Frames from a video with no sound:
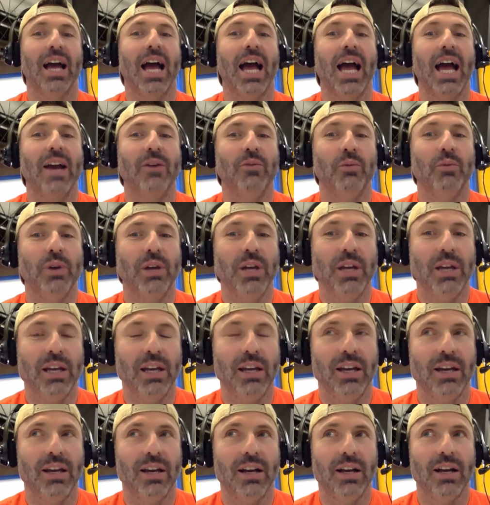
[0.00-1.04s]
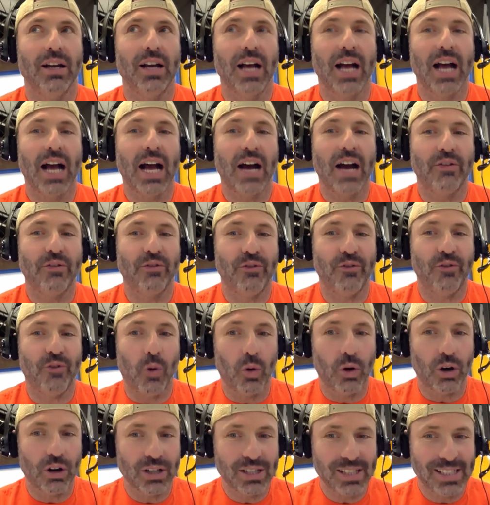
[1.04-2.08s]
And we have
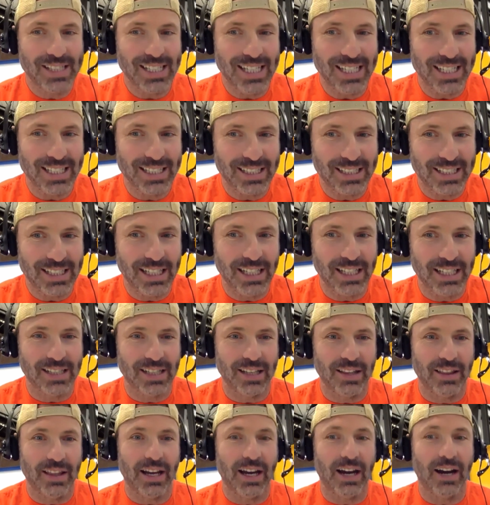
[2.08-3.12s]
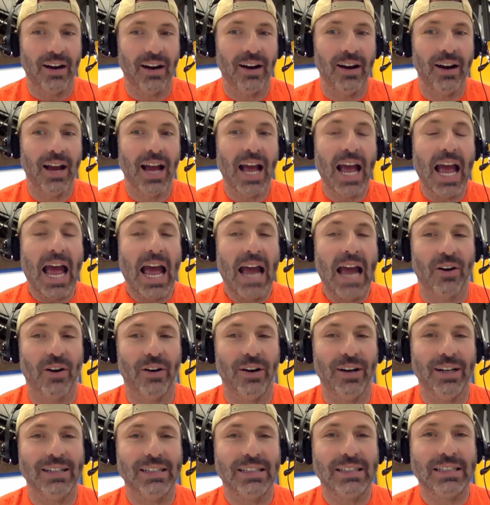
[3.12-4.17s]
4 CNCs in there and
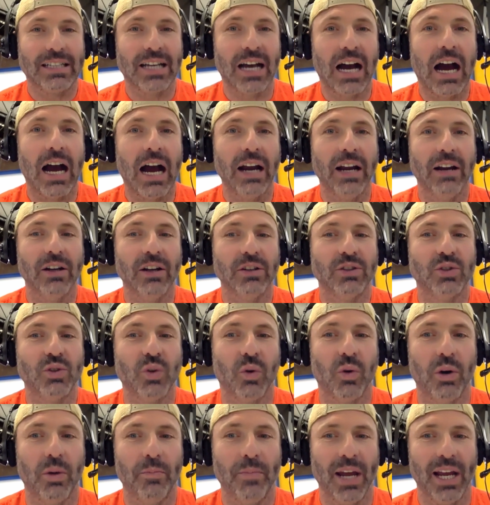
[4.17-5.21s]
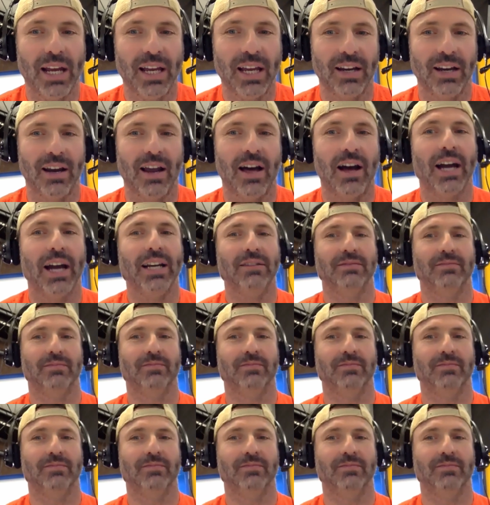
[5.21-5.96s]
our entire door making line.